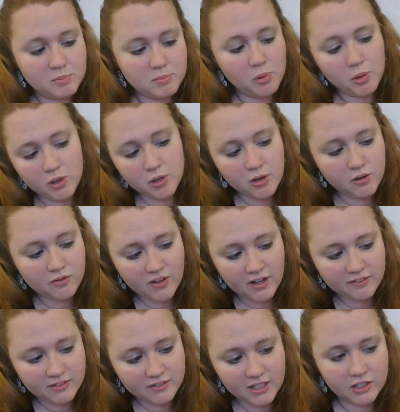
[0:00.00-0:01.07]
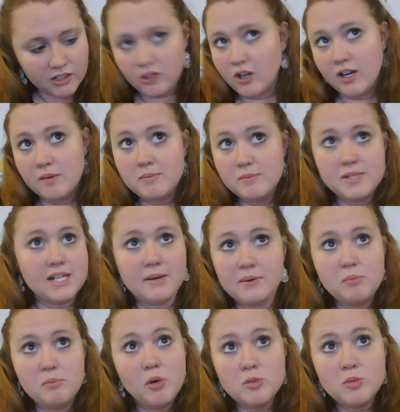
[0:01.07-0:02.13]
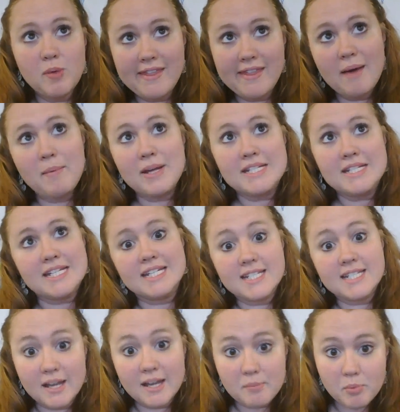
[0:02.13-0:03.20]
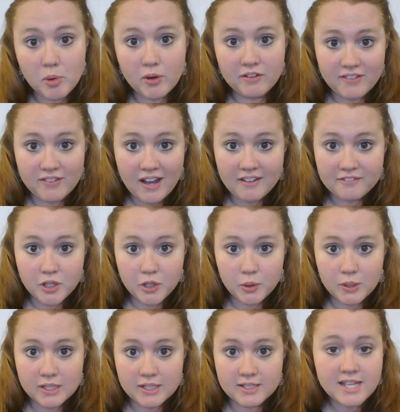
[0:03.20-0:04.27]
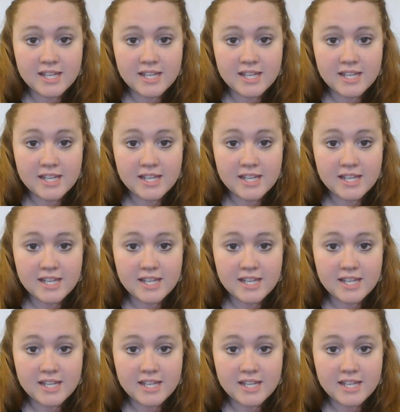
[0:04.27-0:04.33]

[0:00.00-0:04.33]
0.05 kilograms, then I would multiply that by 10 to get 0.5 newtons,